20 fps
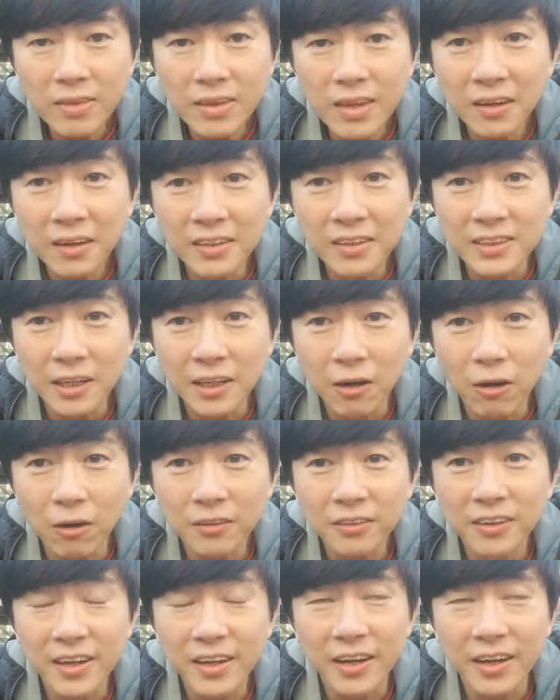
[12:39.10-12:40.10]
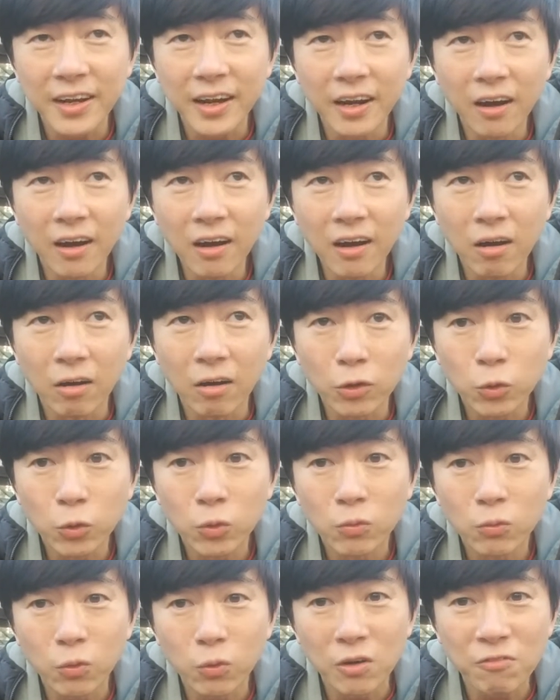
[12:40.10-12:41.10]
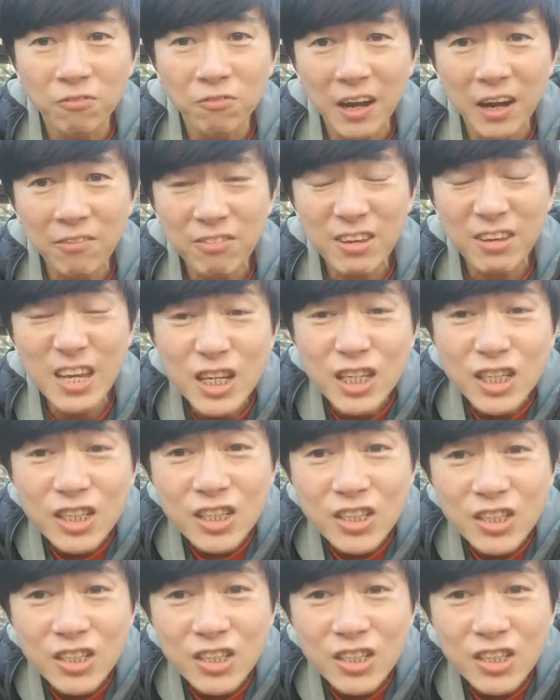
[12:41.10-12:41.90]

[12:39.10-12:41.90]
Kissing hotter than that. Oh, 25-ish.